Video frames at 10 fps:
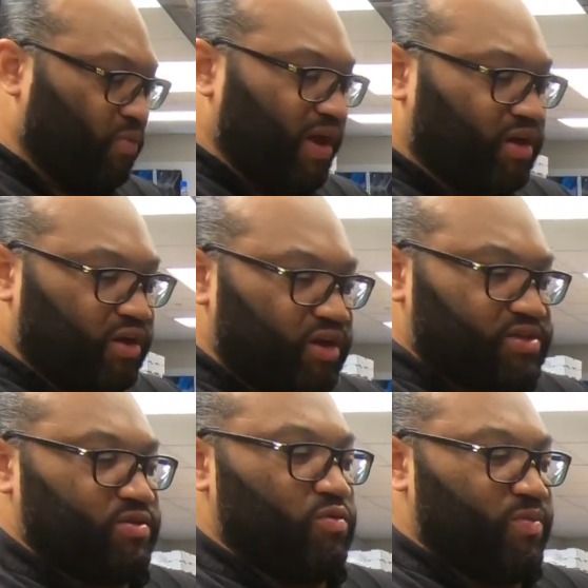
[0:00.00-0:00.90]
of the way cooked.
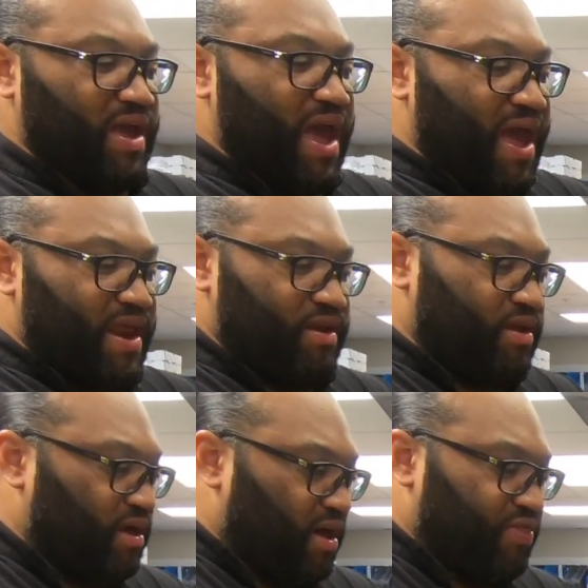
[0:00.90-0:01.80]
When we add
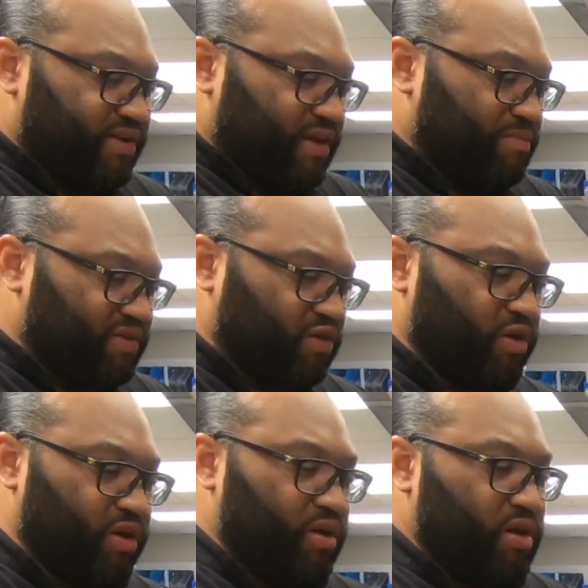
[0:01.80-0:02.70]
the demi's
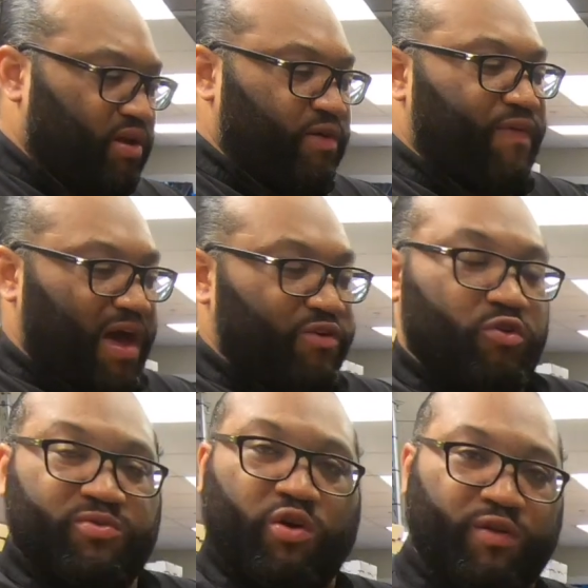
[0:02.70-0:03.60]
the
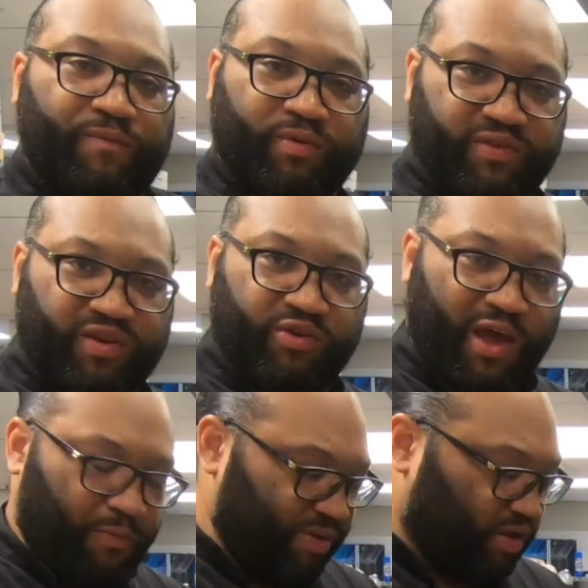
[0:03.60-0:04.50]
volume is gonna continue to
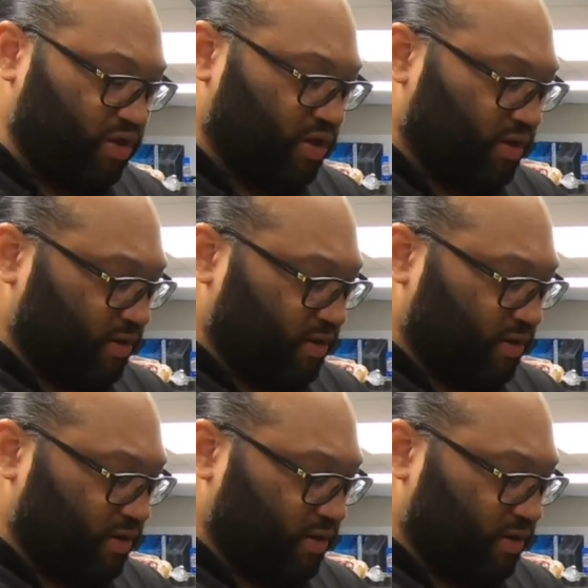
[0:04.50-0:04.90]
help it cook.